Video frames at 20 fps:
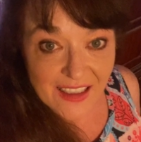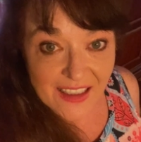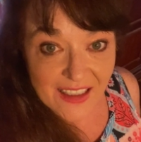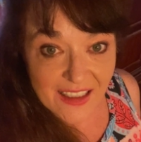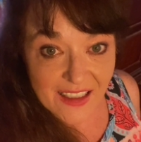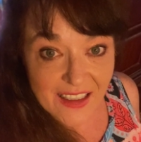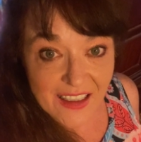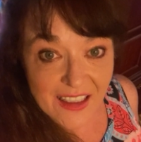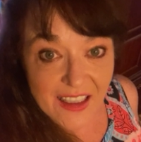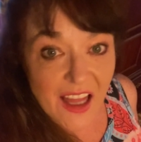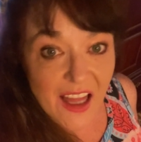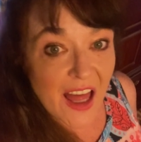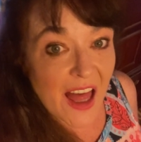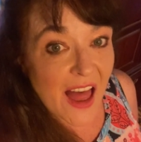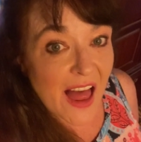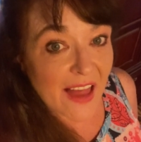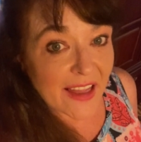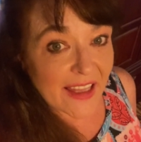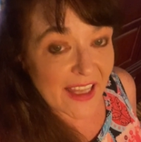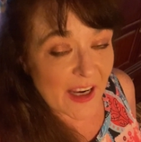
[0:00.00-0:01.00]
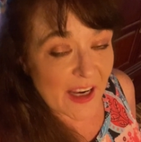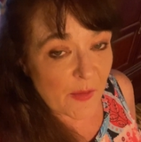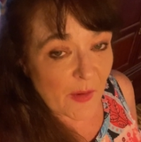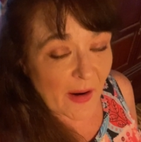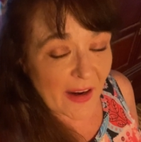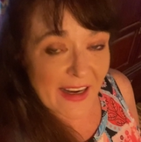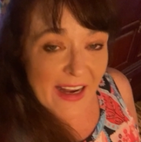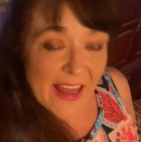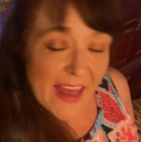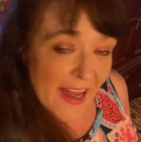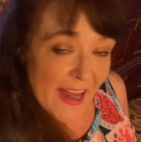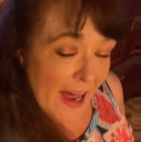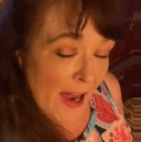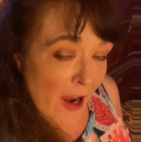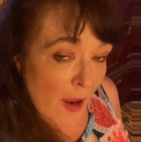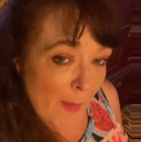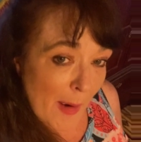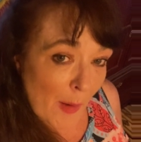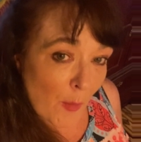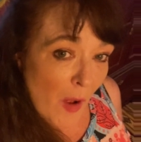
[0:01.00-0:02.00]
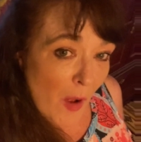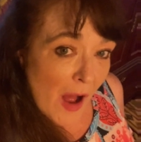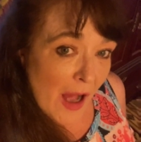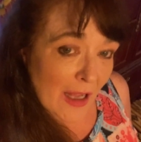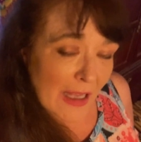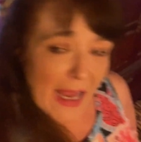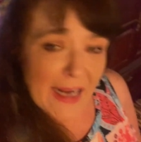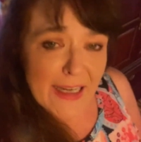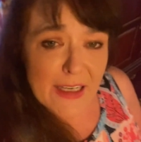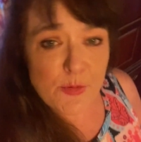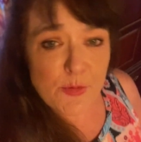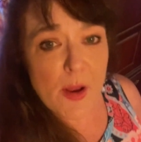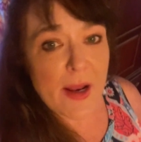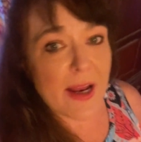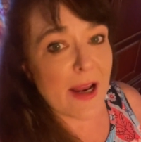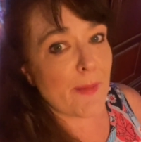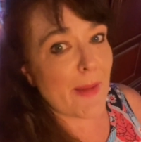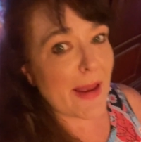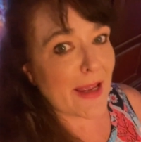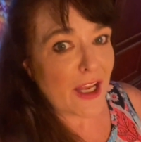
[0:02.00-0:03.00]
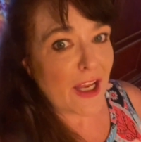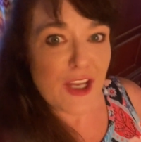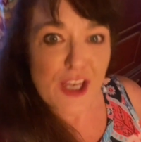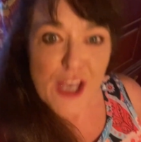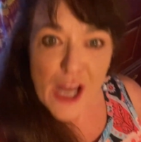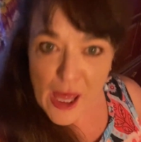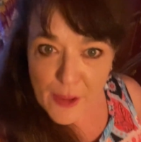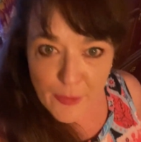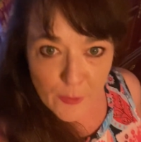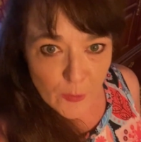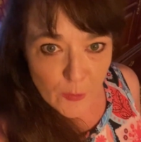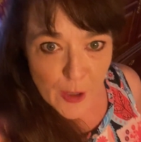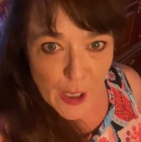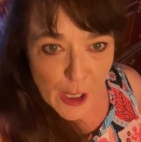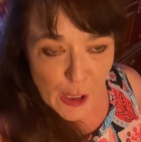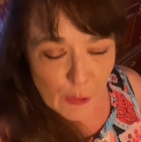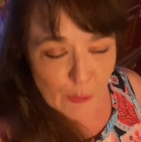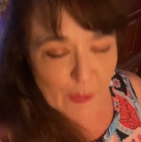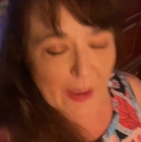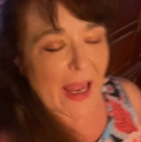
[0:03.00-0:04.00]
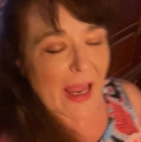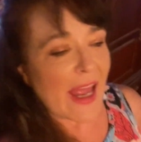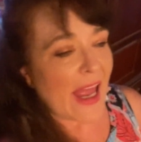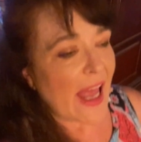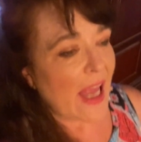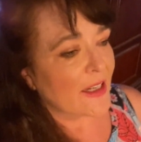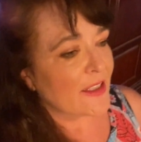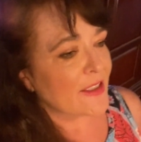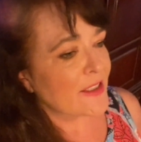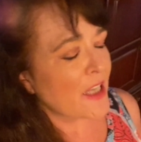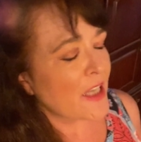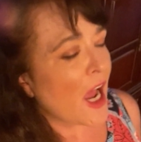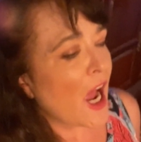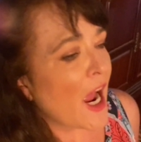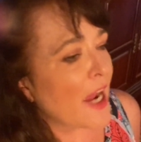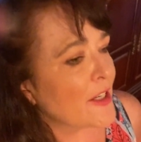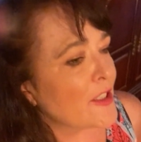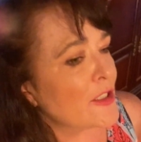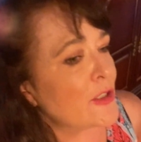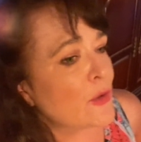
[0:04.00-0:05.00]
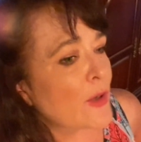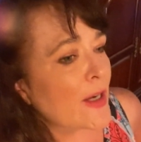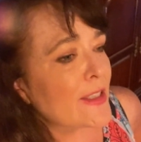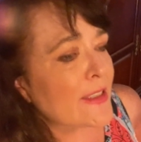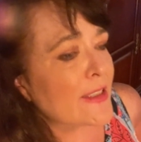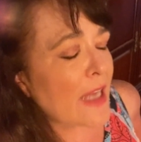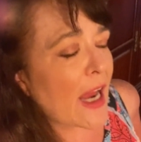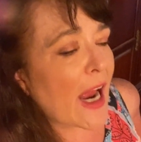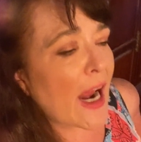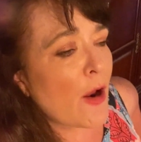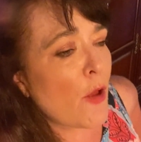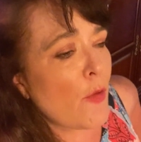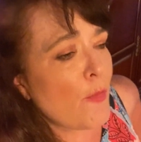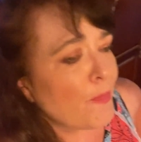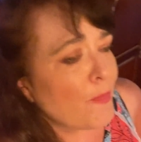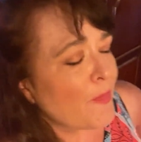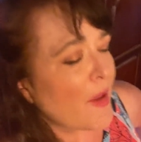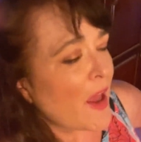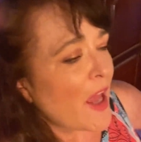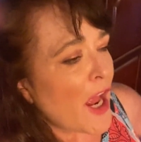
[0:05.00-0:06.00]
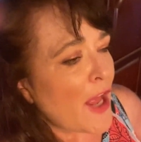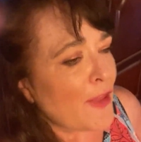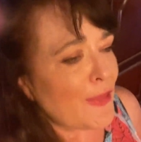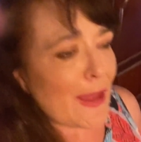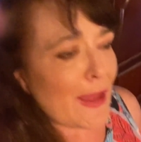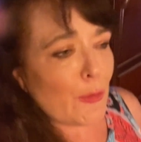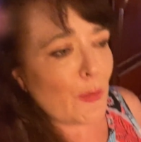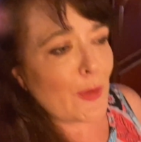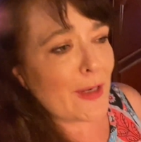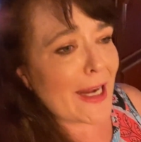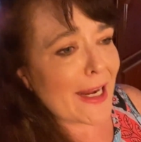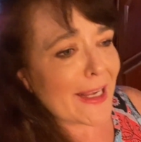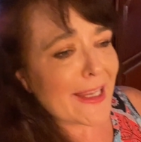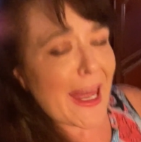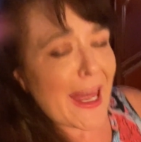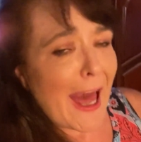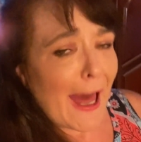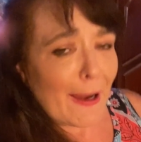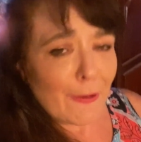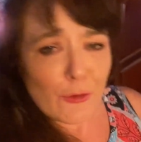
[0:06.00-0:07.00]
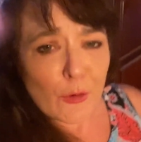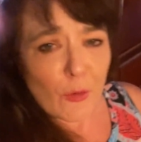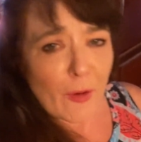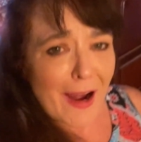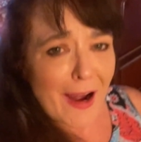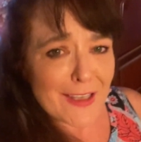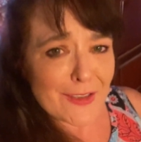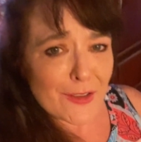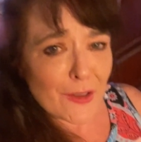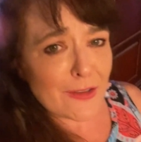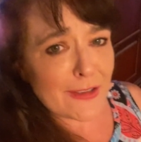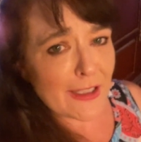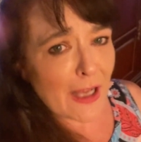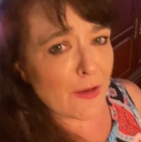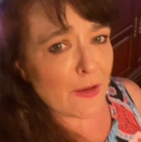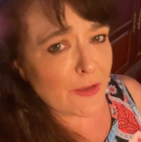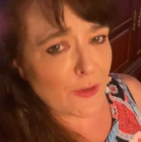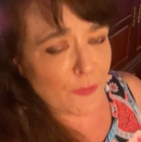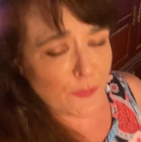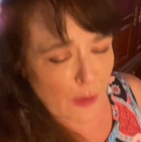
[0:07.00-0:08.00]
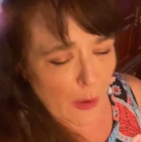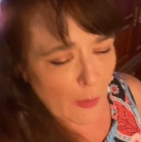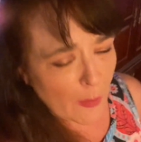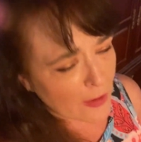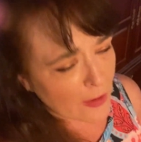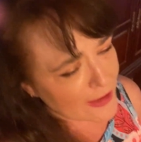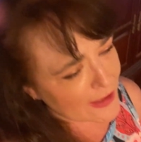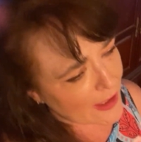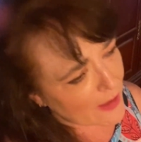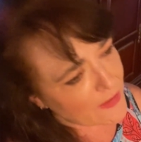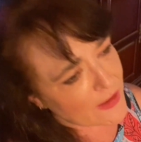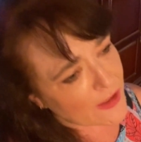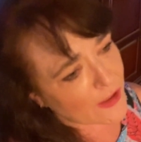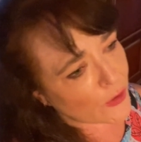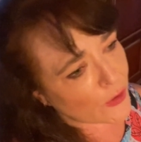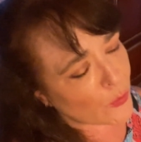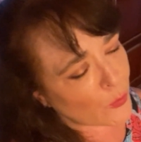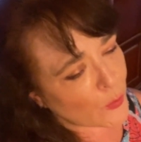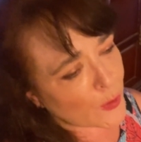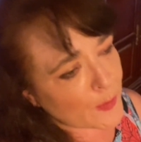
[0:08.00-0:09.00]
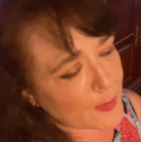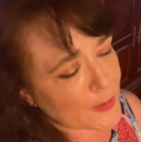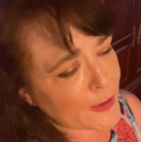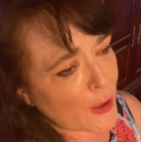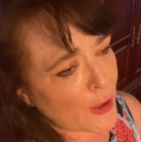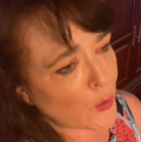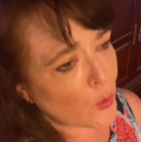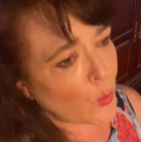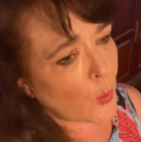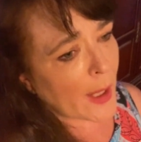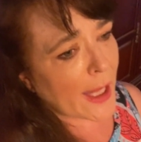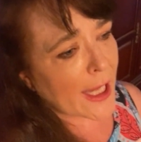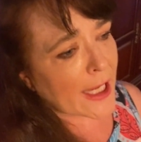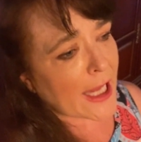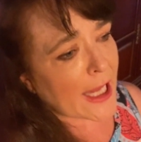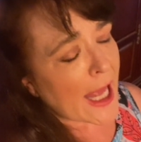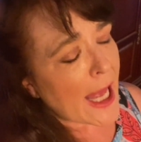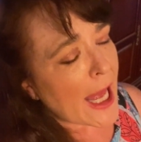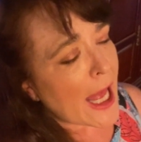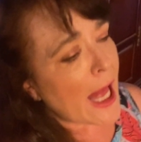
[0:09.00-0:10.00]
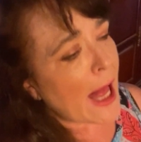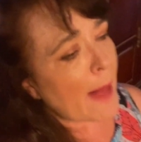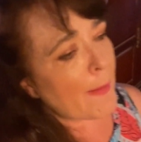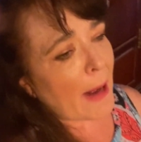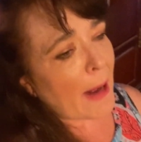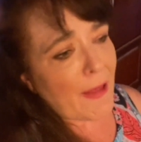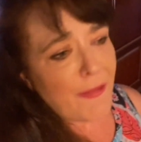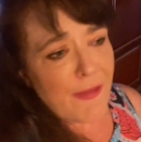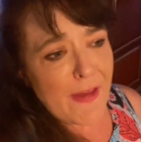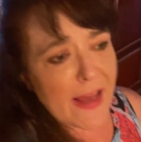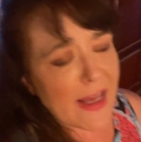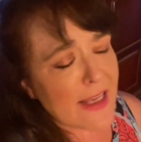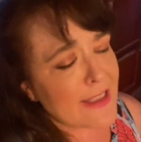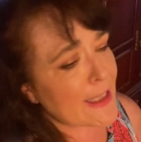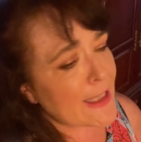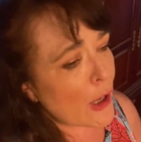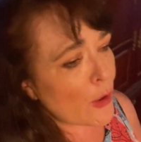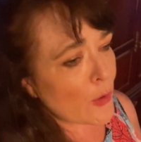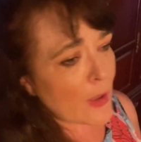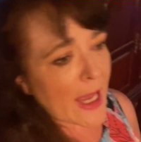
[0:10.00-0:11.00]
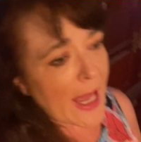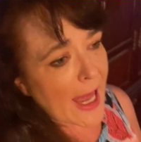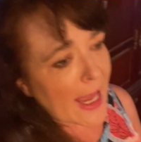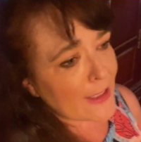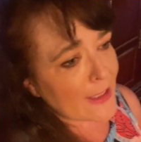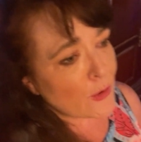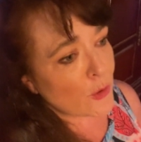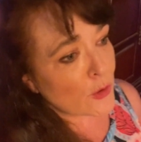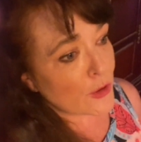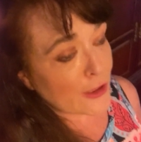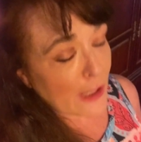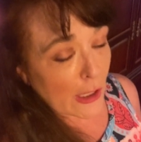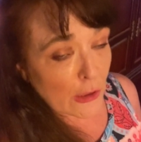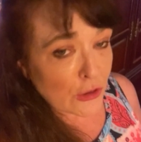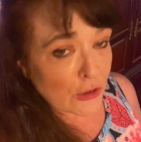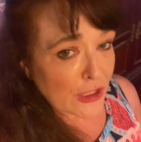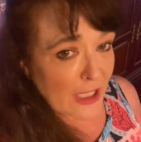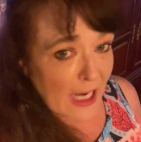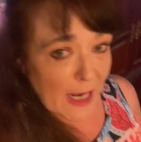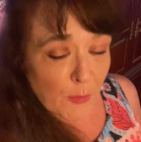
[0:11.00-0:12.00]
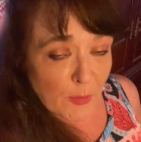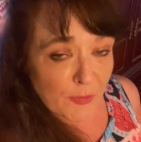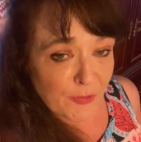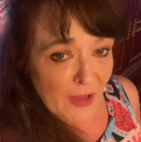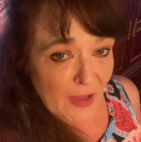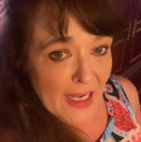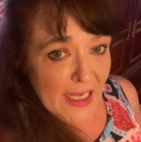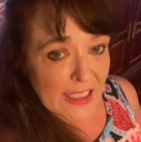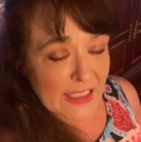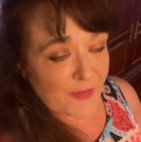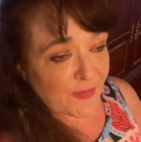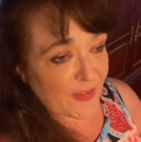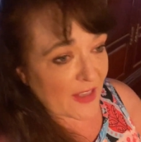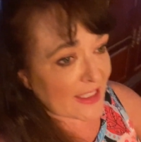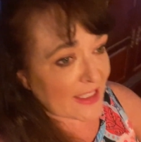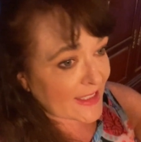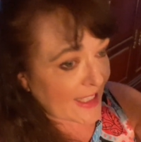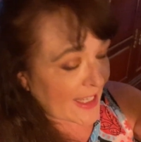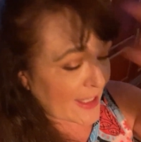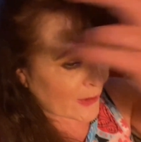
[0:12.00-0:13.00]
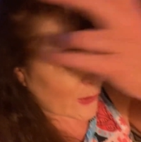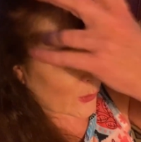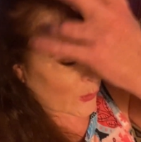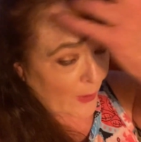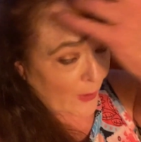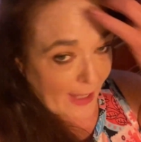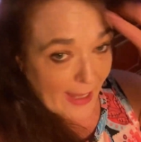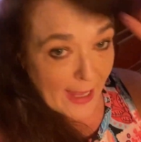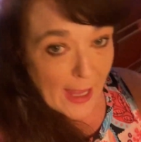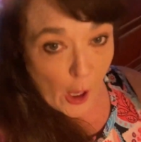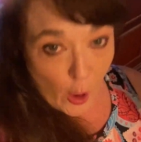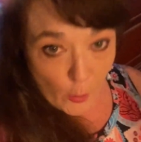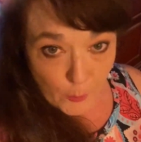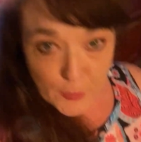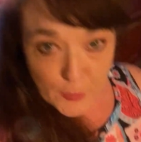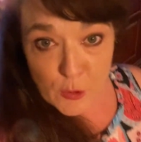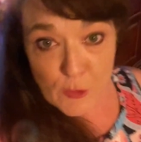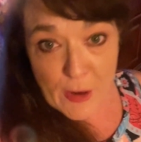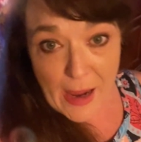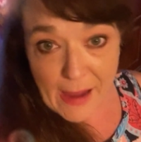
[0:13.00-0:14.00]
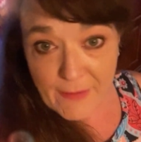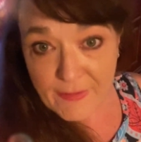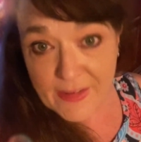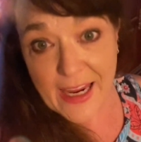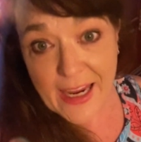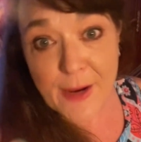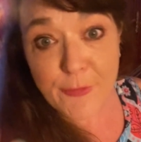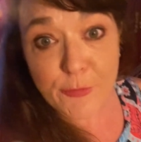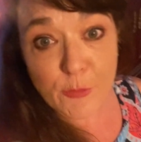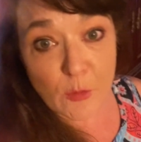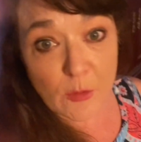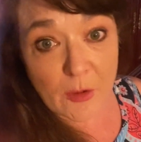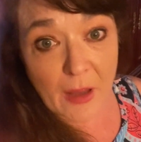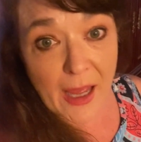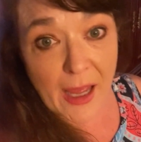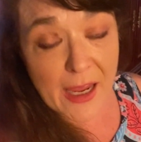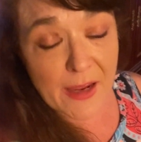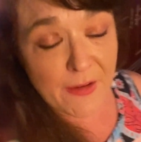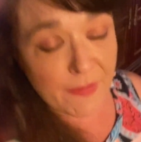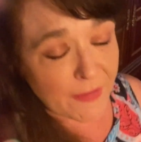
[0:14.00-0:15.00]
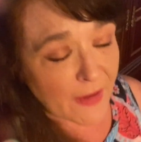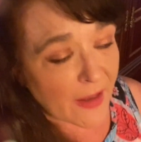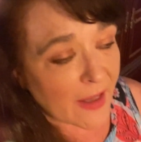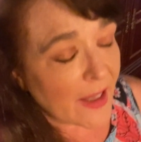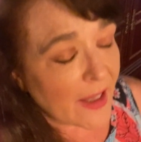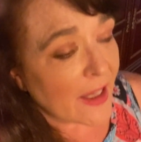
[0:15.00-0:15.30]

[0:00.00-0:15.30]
be brave. Getting ready to head out on my walk. I just wanted to make another note and this kind of stress. I don't think we need to categorize ourselves and throw ourselves into groups so quick. But I think it's okay to associate with things if these things are going to help you navigate through life.